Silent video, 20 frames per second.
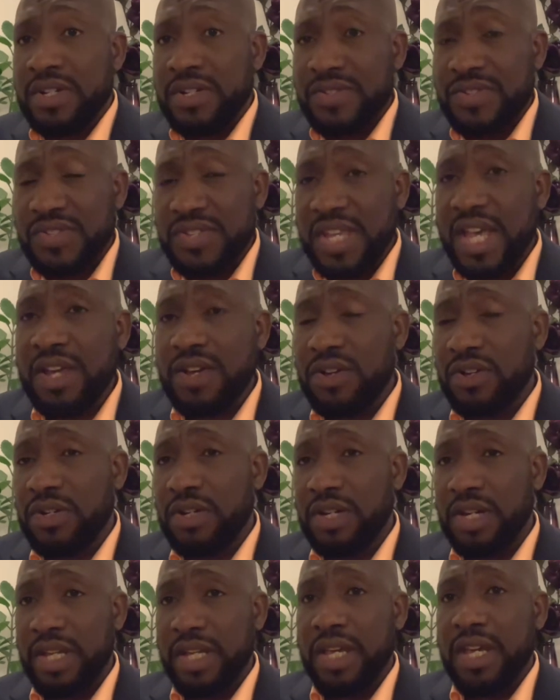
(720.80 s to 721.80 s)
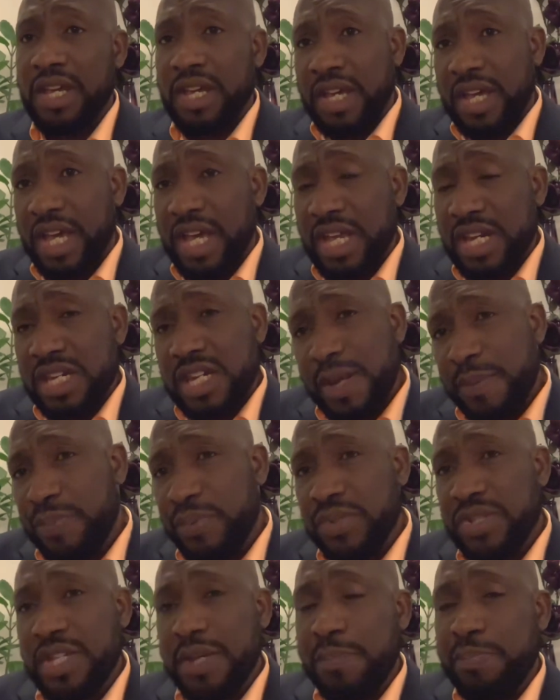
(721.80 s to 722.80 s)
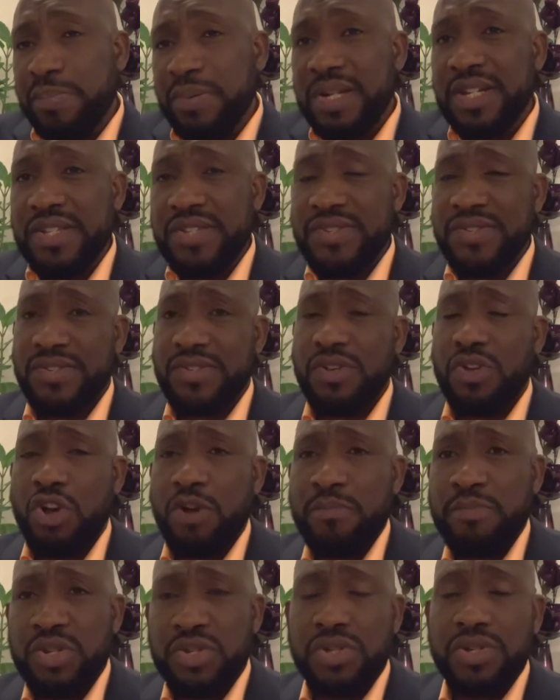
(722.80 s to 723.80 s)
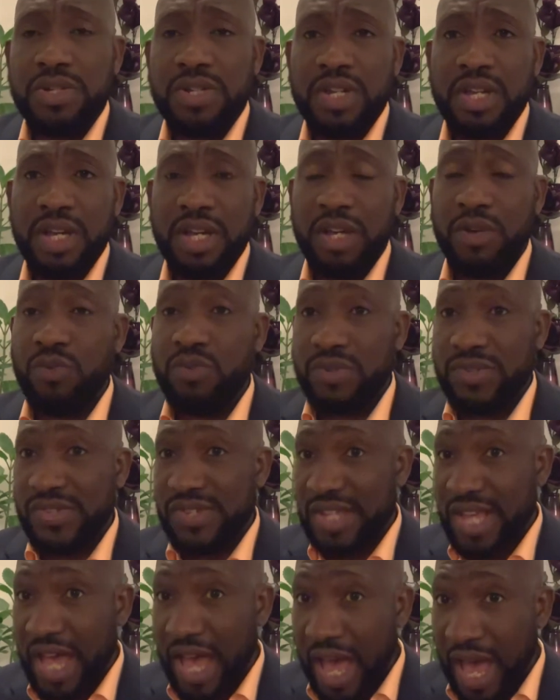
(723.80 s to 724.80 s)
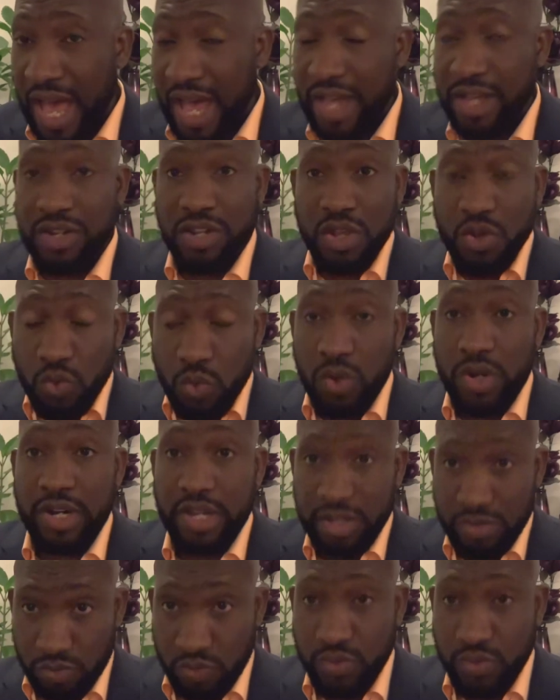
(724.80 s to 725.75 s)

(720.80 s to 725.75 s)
Secondly, a deputy police commissioner was heard equally,